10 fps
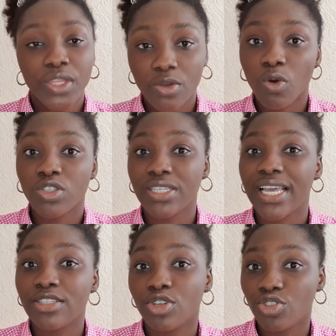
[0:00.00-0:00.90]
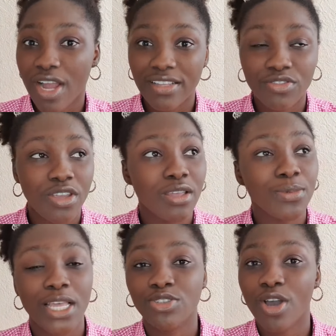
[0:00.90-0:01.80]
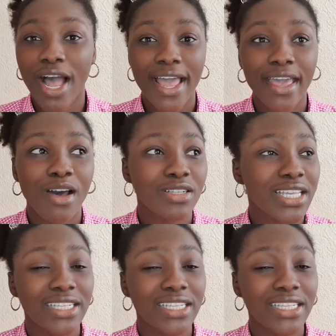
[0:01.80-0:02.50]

You want to get your transcript, get your IELTS,